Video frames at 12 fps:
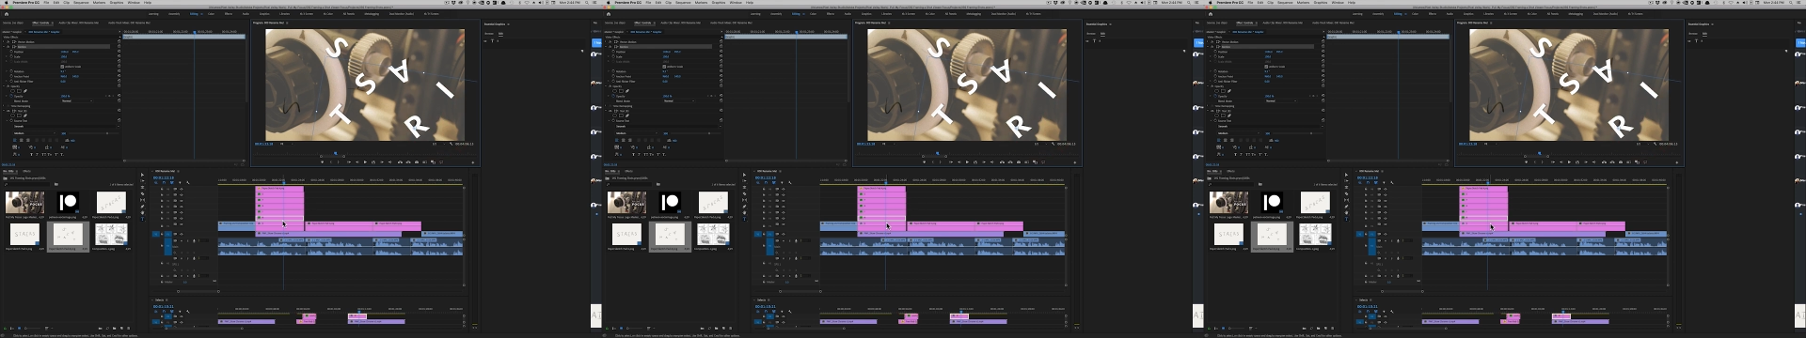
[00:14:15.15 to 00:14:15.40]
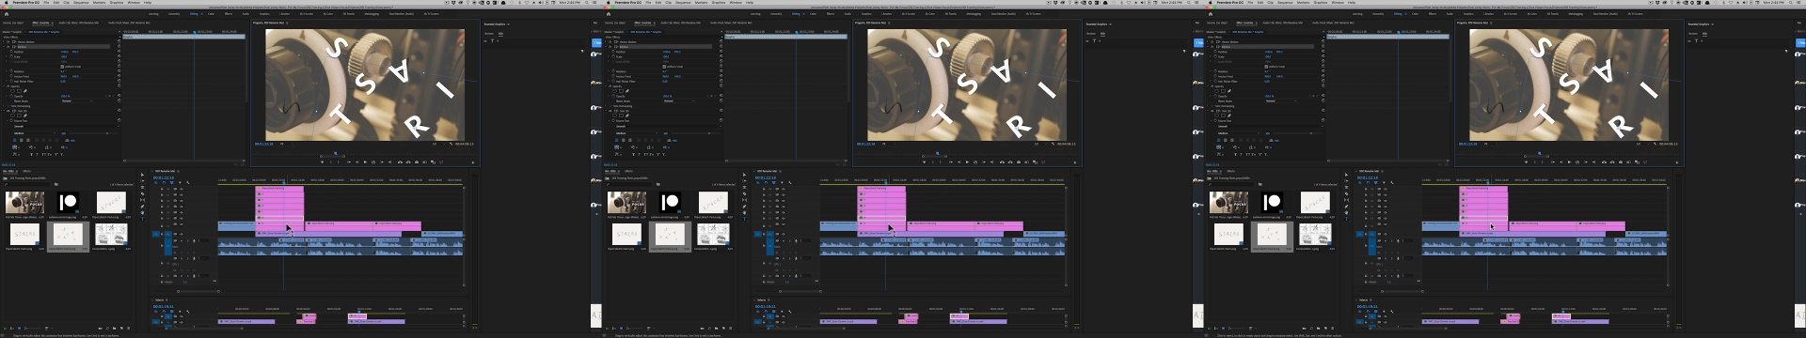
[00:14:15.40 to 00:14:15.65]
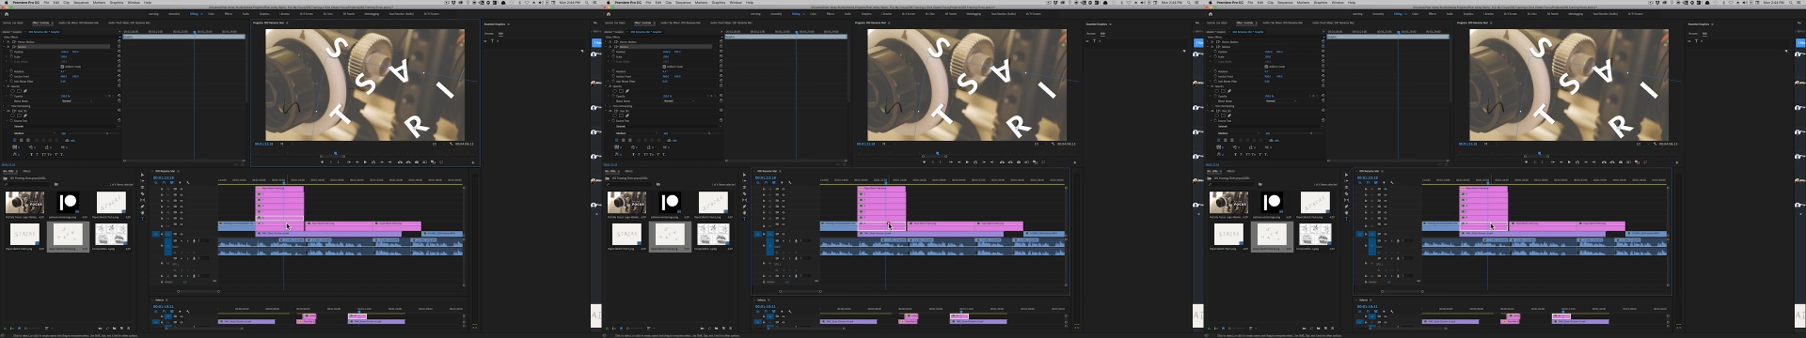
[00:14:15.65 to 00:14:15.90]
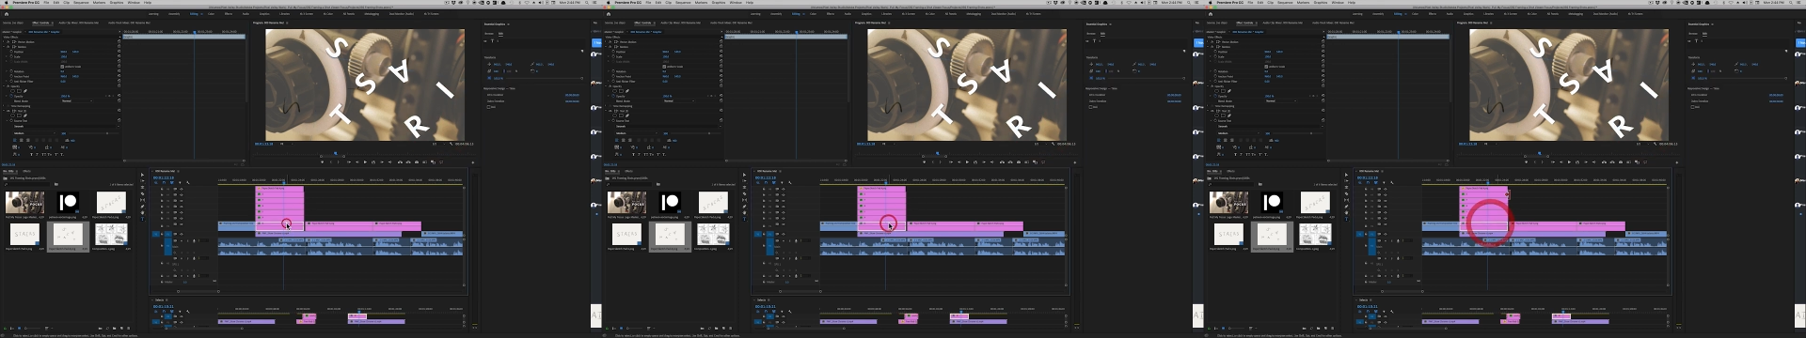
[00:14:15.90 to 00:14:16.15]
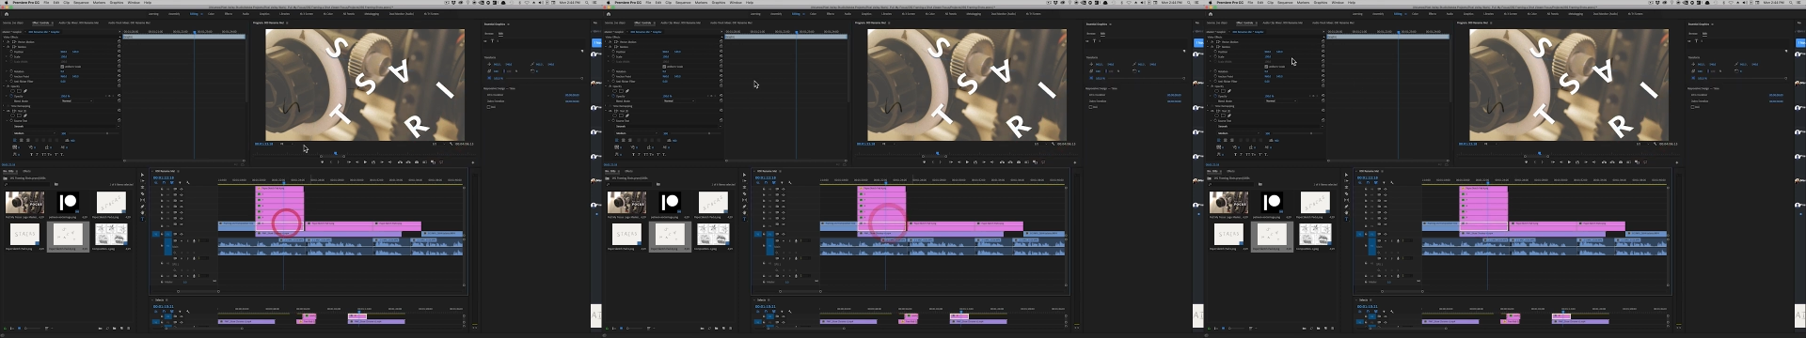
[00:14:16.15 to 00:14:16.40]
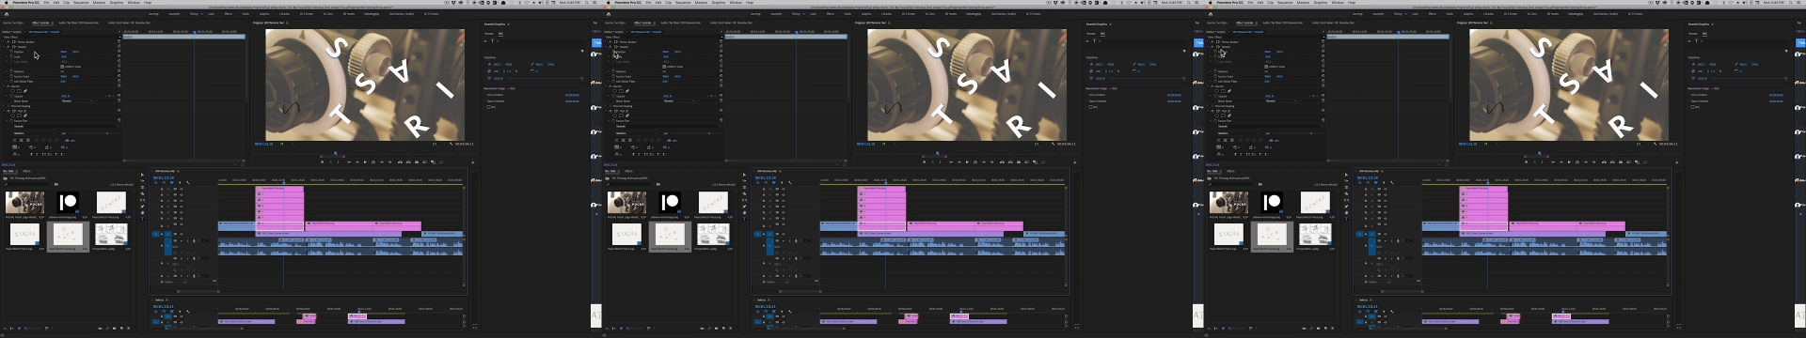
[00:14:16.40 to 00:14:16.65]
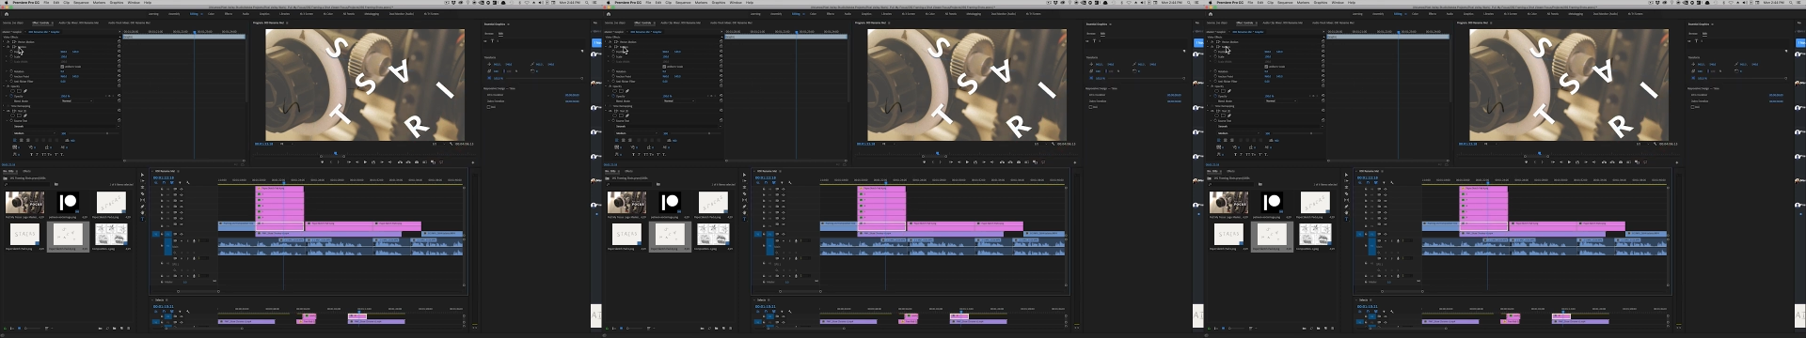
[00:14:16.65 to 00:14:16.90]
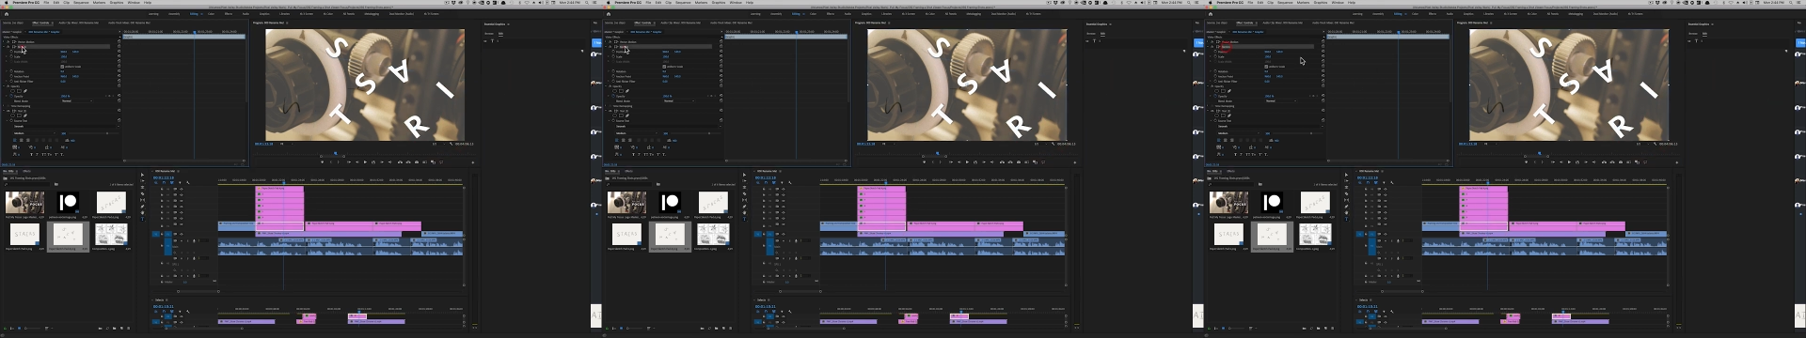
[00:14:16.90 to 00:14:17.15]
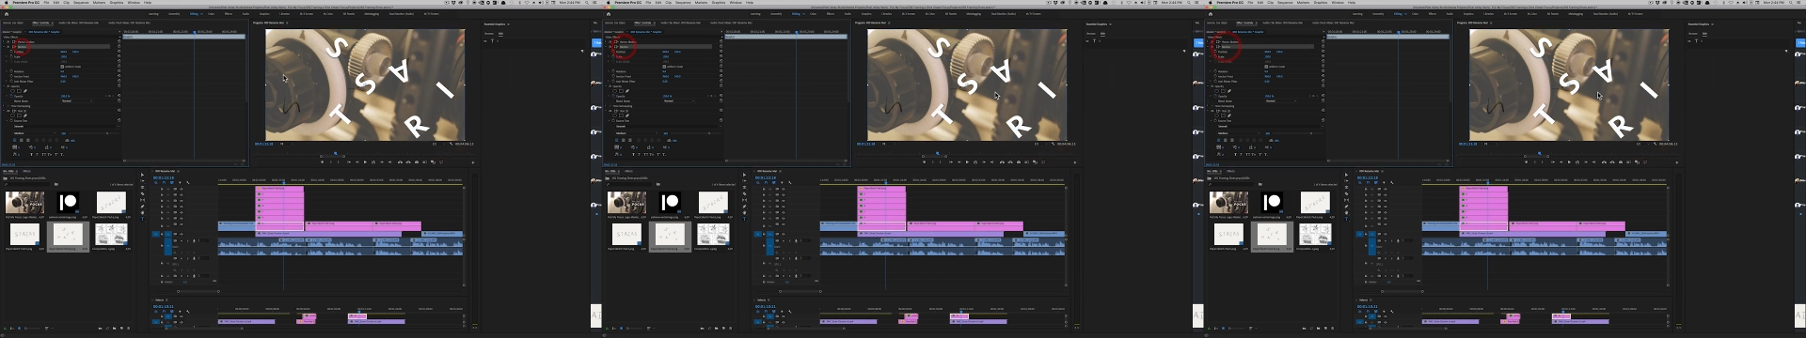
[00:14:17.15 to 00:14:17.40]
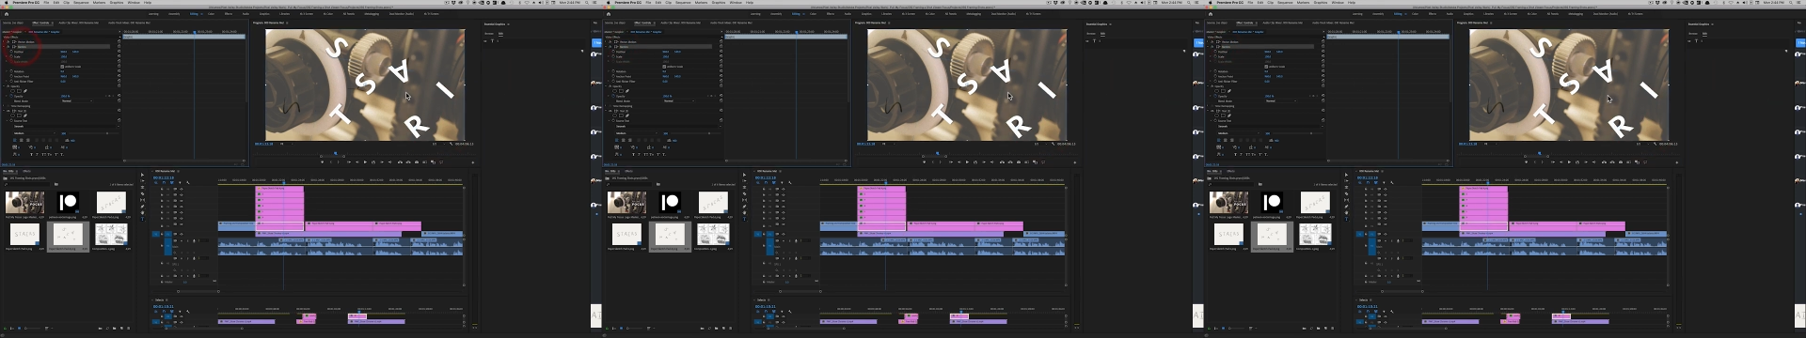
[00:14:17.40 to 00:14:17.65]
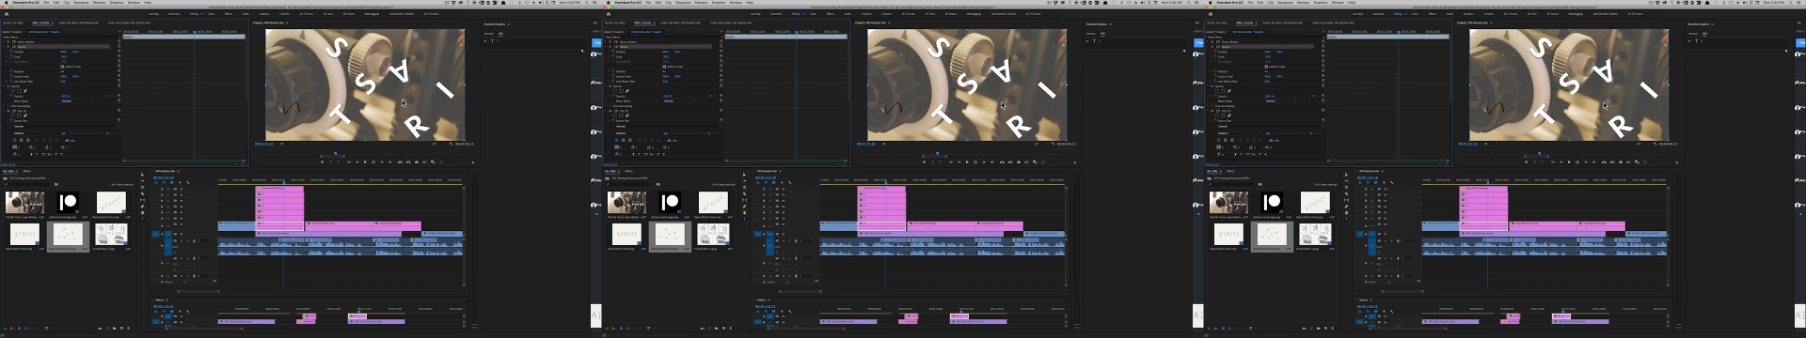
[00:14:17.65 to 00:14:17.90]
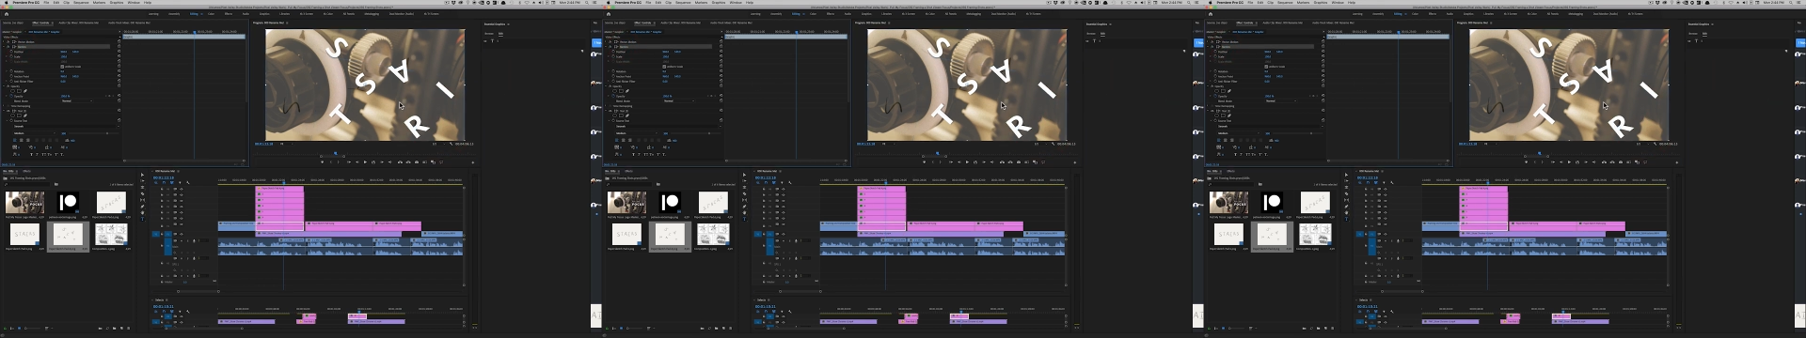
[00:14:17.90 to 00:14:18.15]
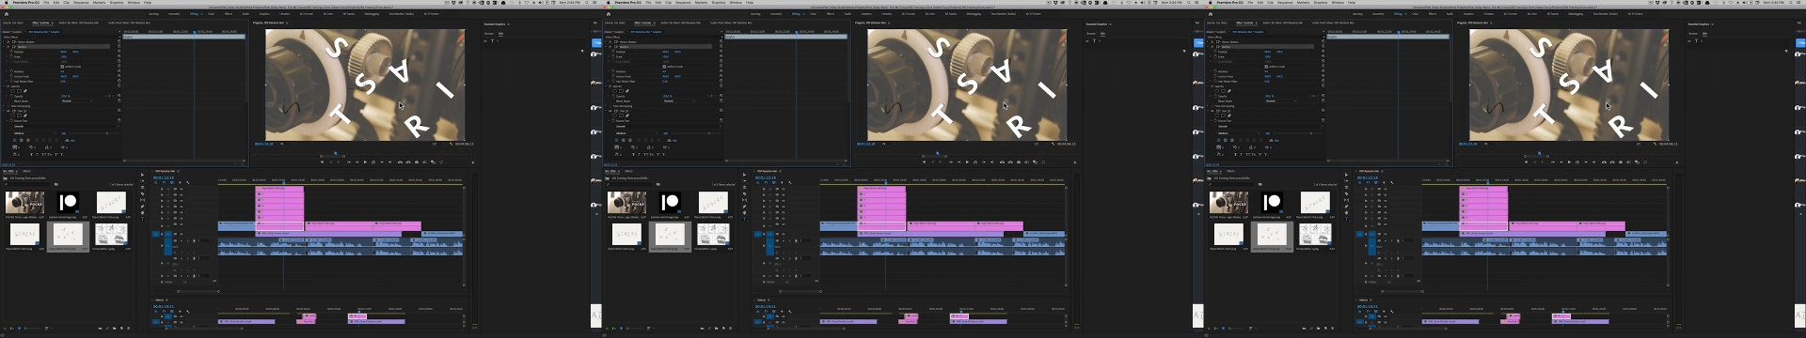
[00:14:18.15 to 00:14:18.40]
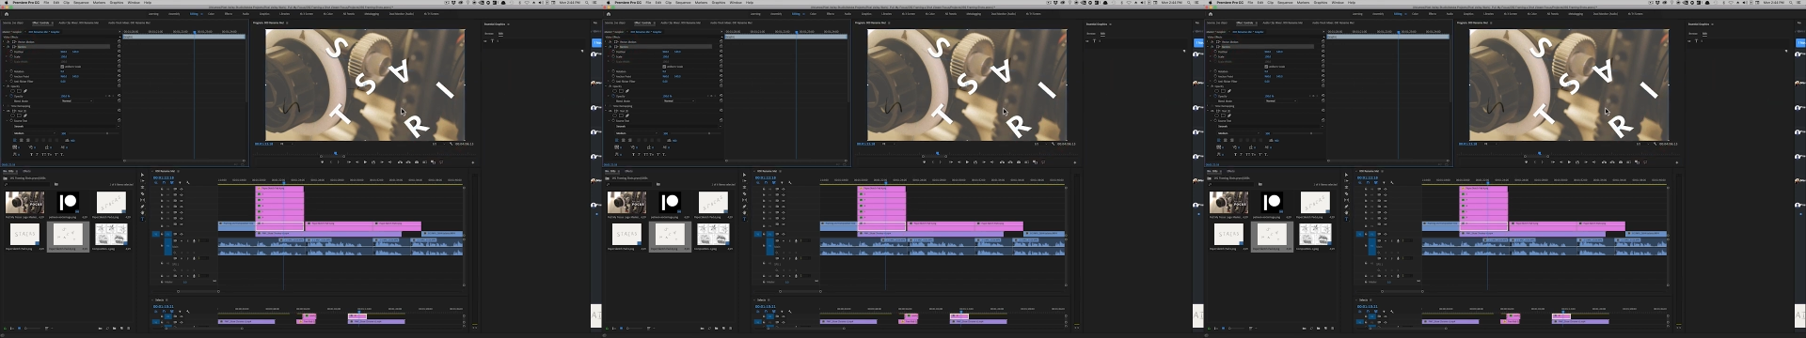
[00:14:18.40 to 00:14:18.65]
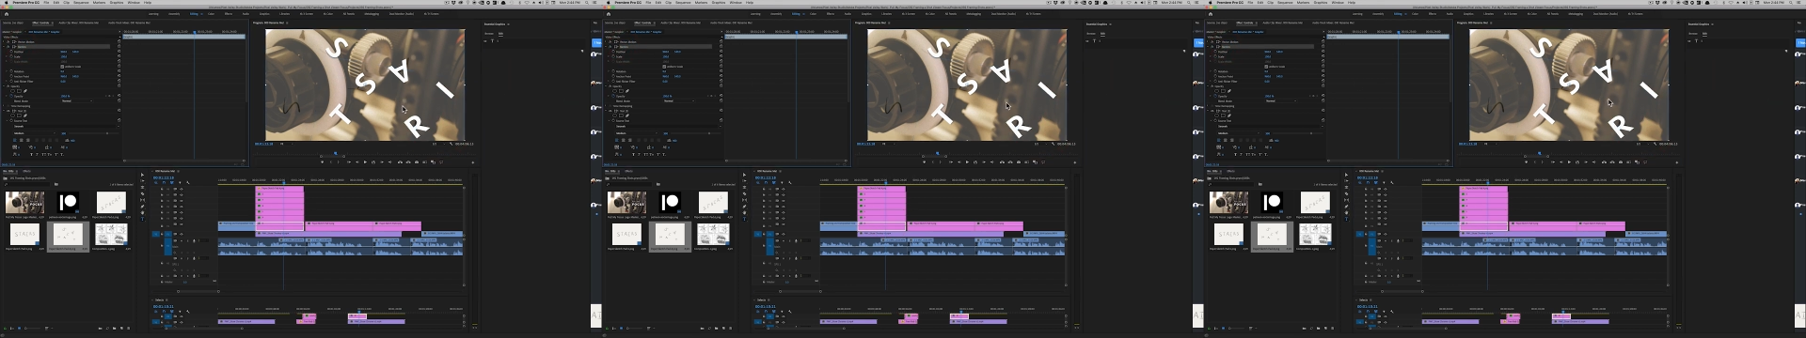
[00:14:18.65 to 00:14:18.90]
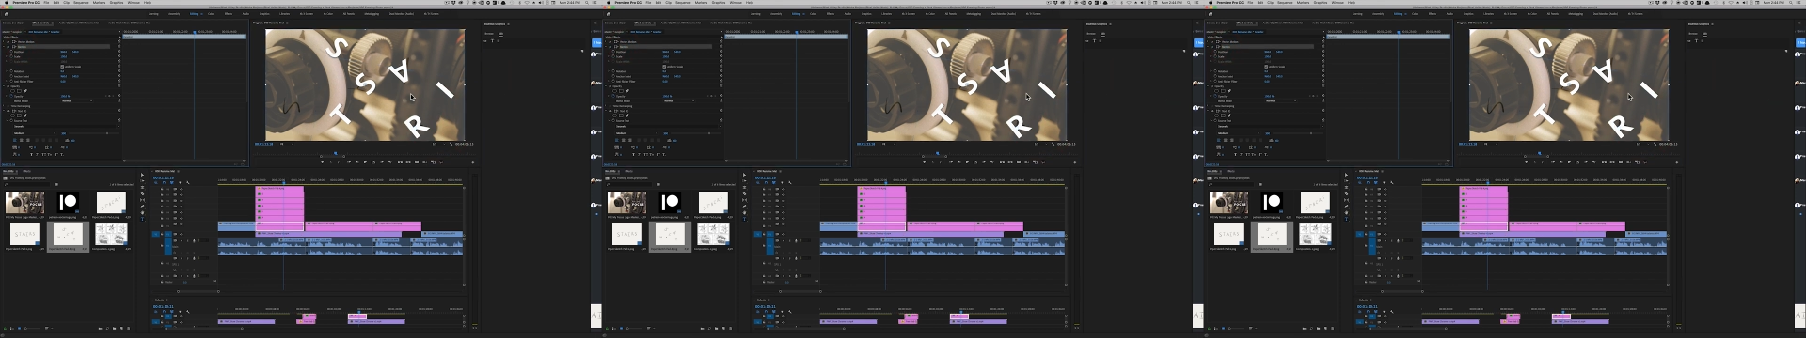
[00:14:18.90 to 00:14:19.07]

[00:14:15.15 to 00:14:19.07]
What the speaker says: No face is visible, so there are no lips to read.